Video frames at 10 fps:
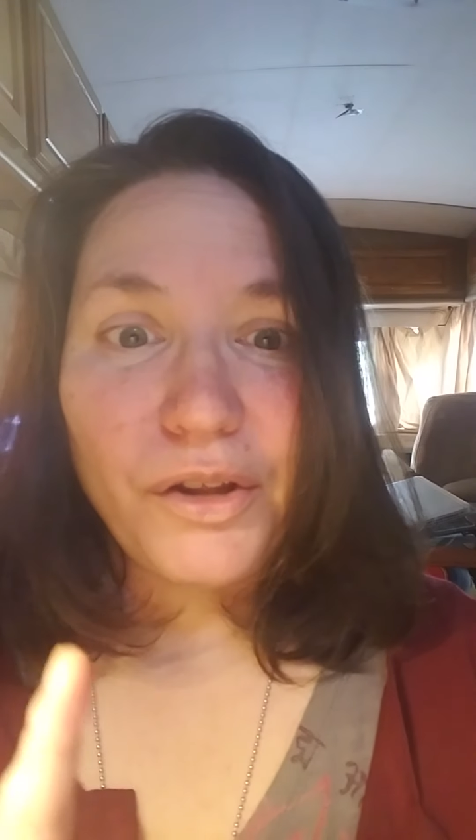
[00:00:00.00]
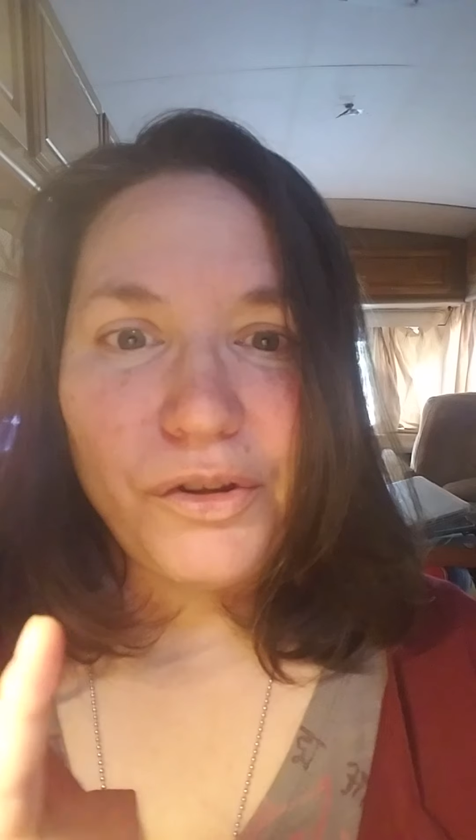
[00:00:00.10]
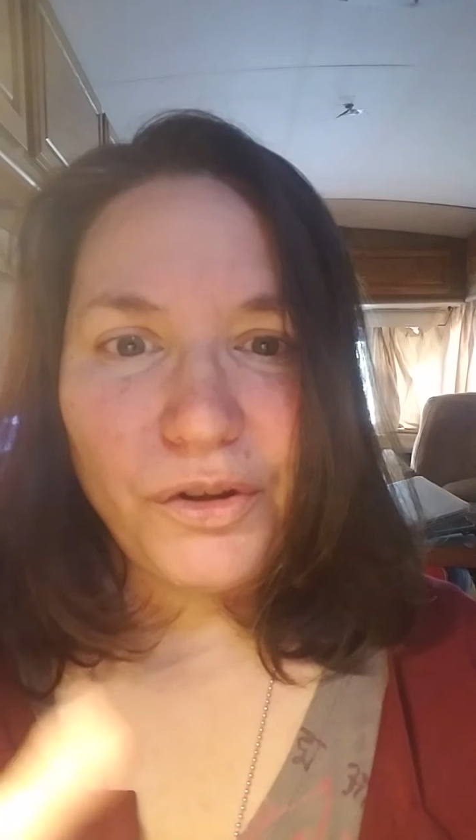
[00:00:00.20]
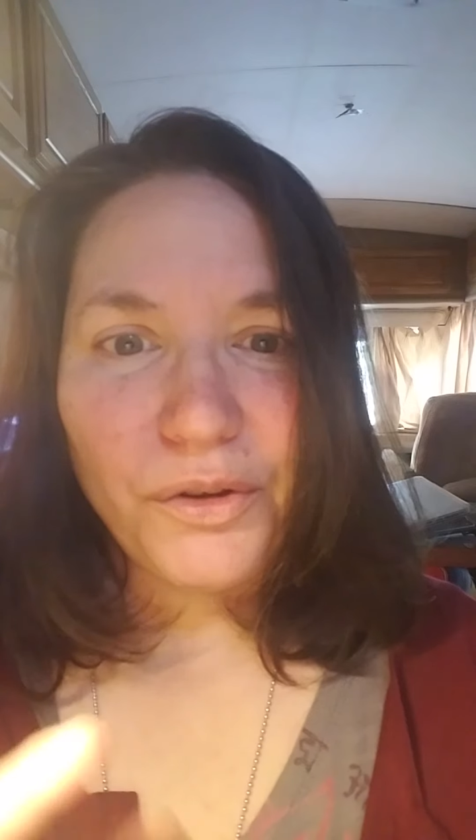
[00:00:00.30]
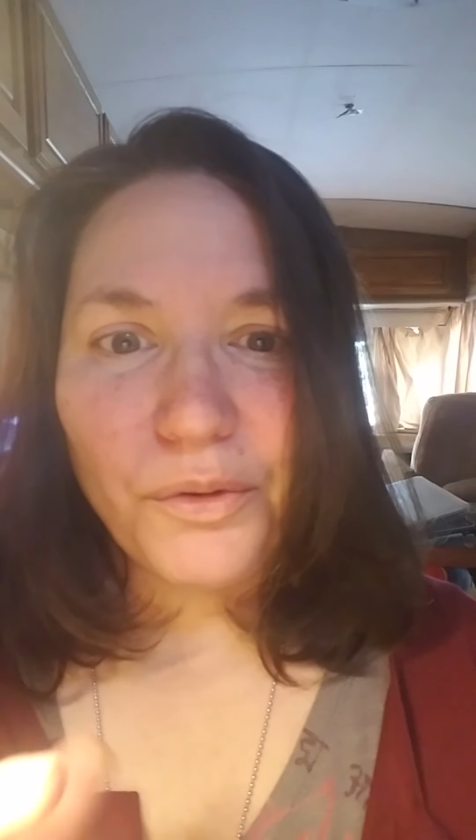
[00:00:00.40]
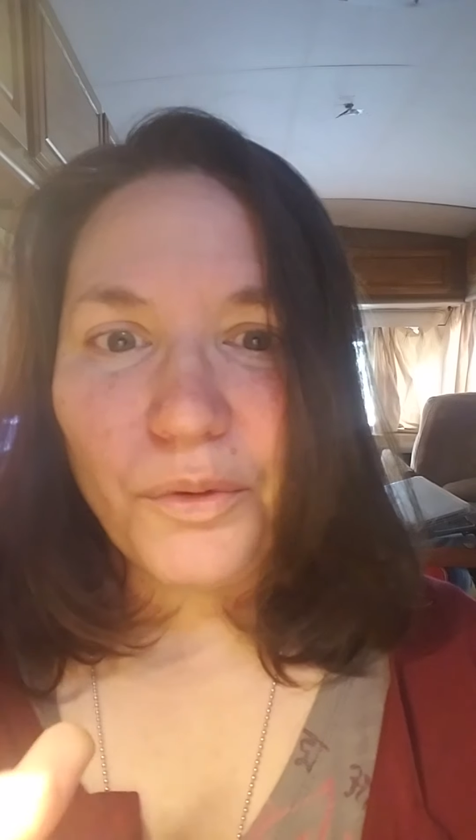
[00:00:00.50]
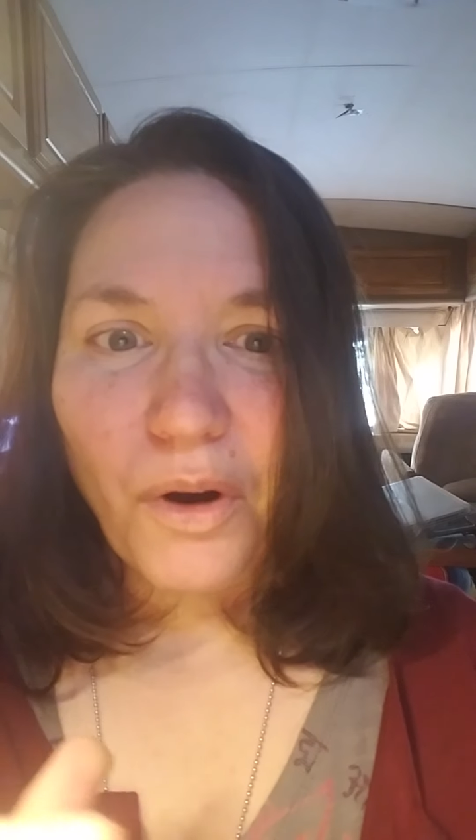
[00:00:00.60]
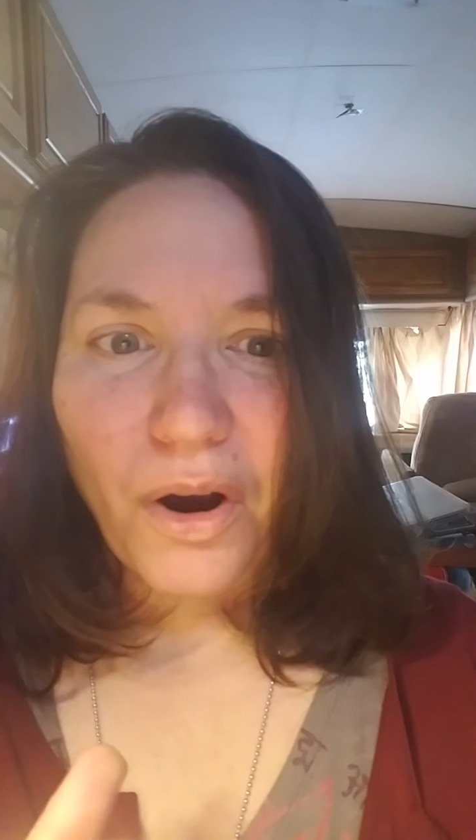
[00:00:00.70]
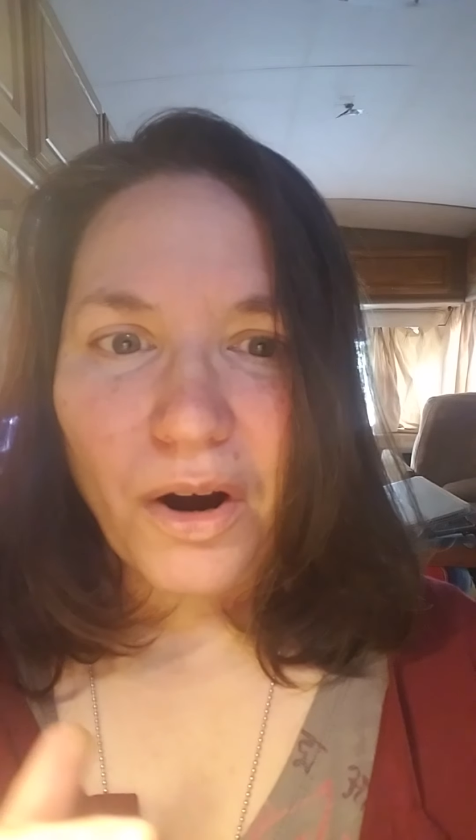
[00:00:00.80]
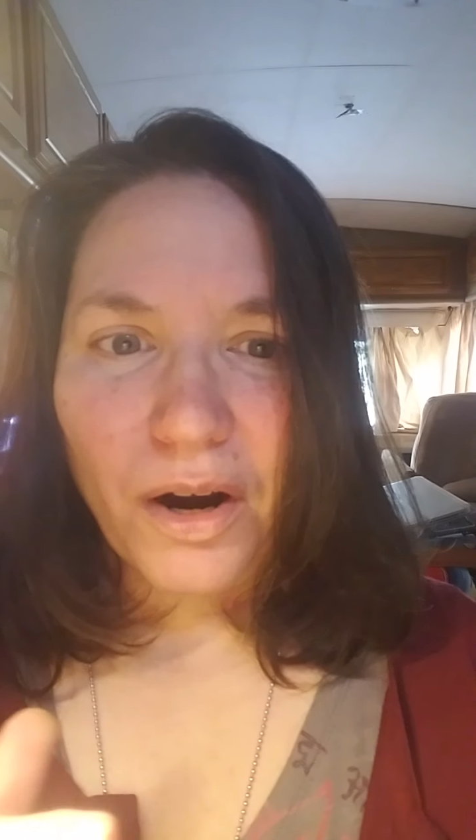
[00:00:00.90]
you
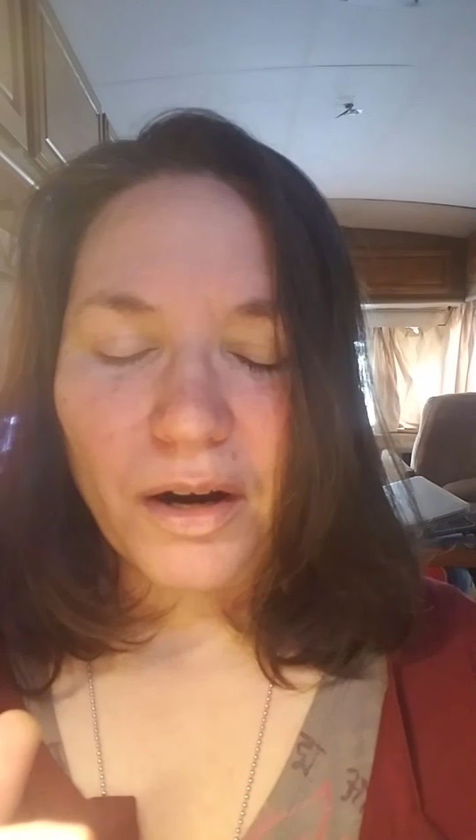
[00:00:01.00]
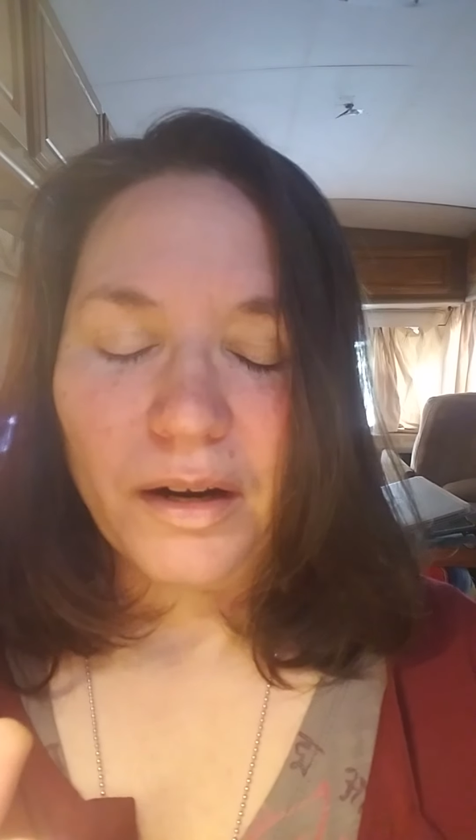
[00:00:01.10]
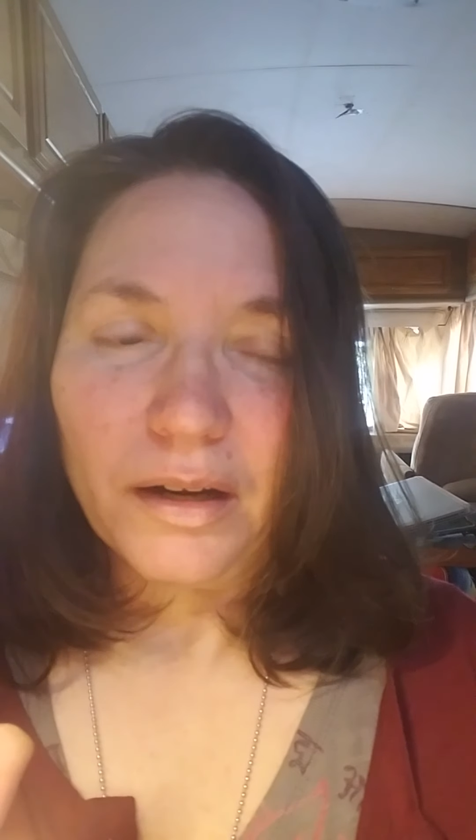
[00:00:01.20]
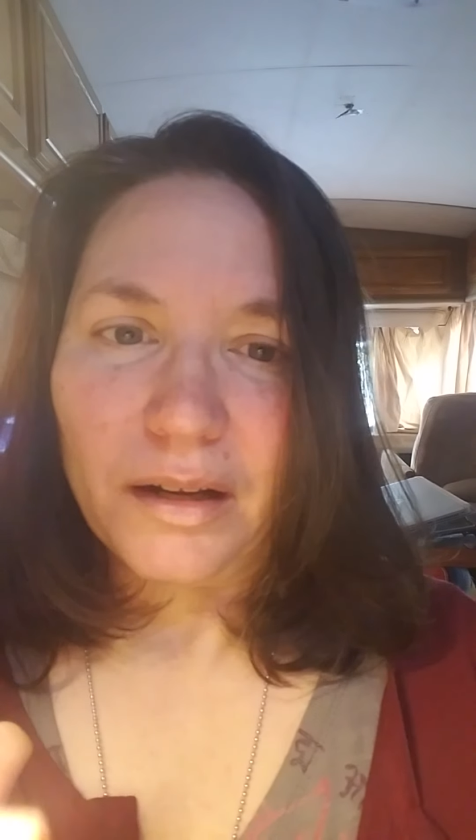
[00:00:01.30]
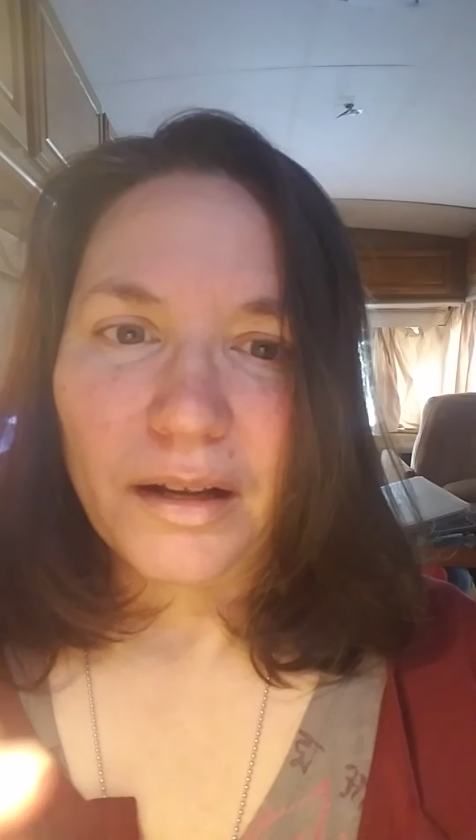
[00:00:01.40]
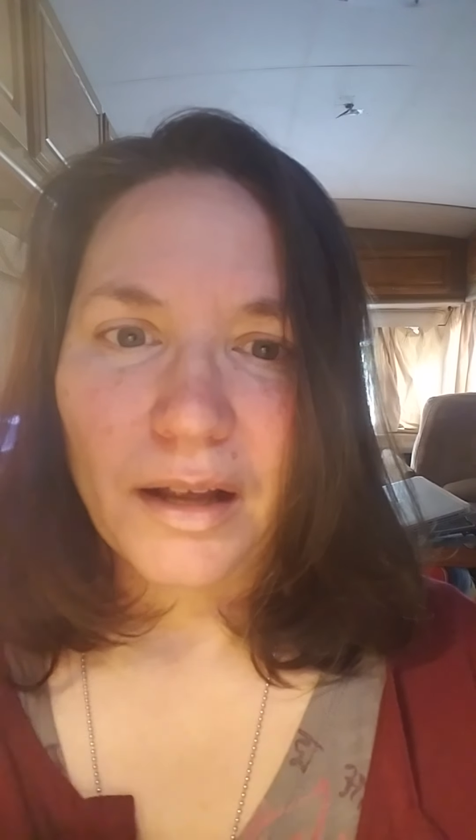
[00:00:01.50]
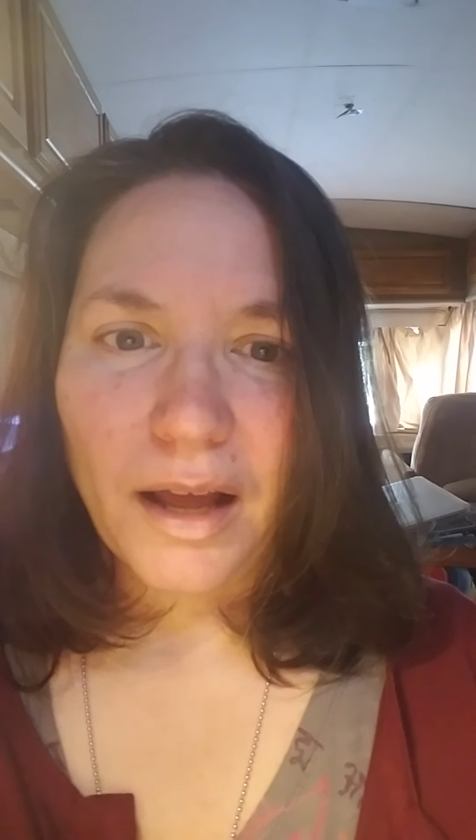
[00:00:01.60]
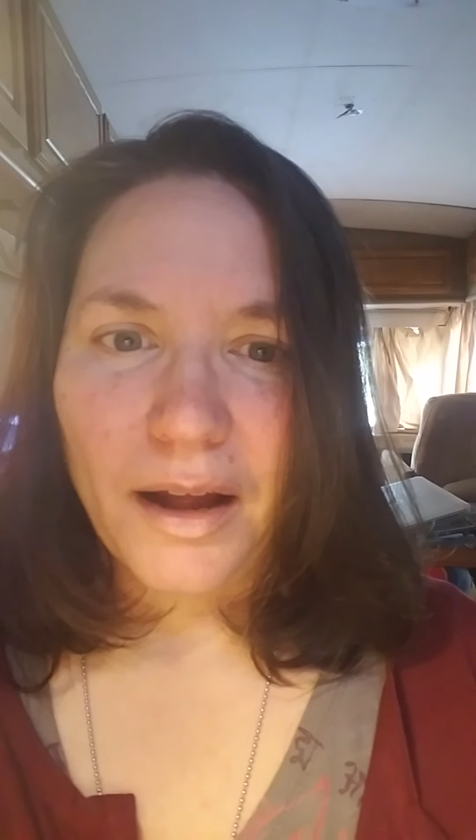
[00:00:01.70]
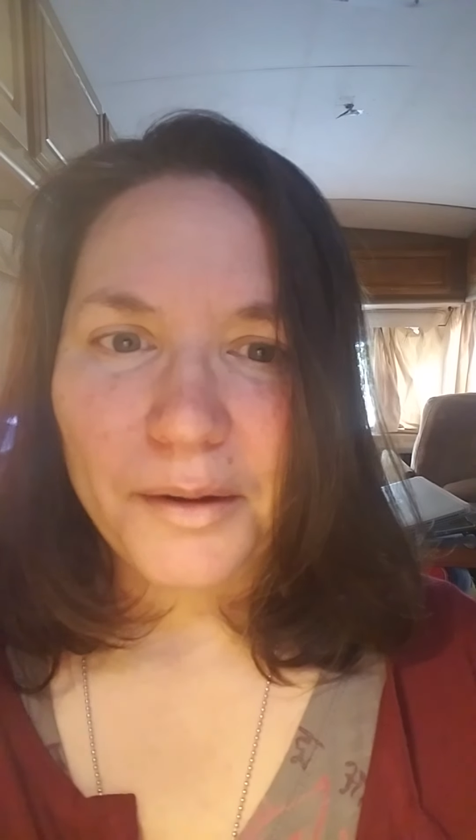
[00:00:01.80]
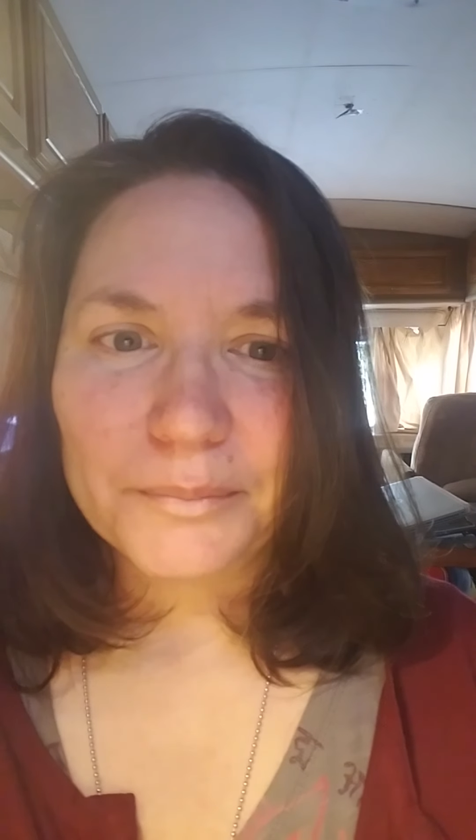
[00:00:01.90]
are
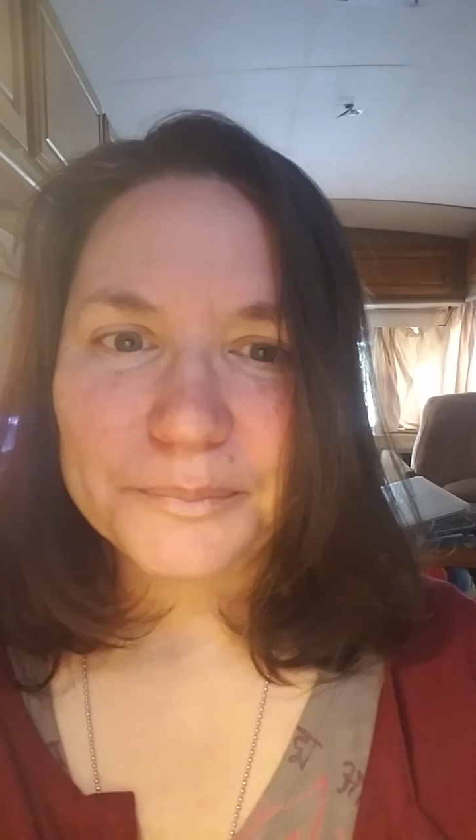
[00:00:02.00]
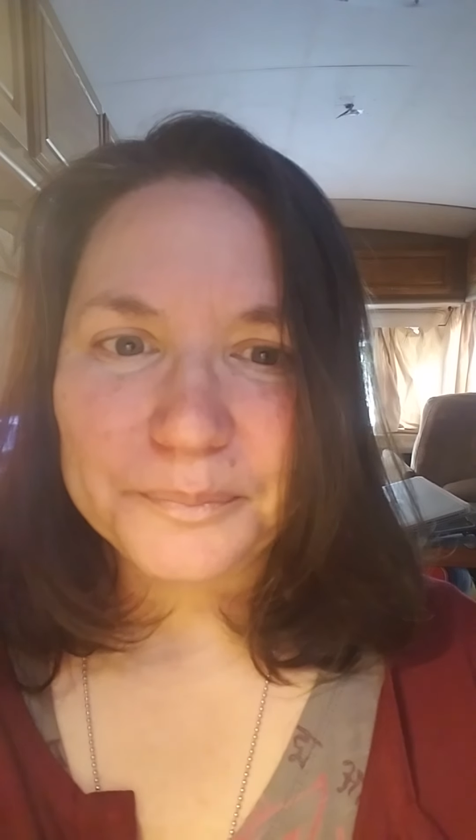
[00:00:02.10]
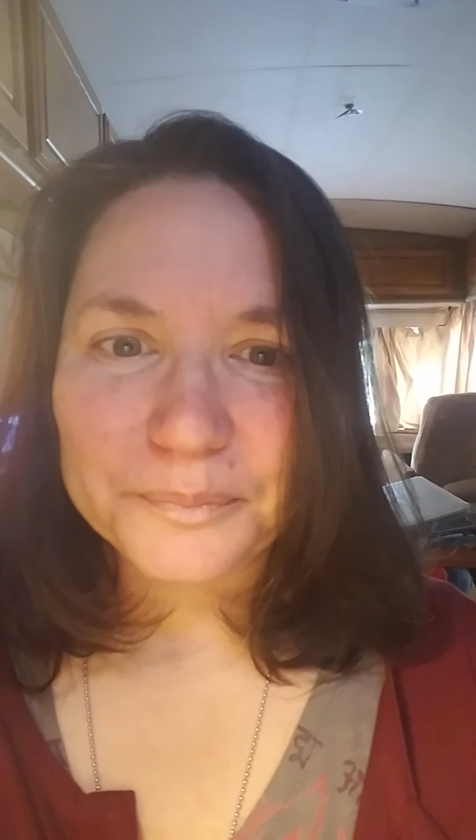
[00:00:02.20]
um,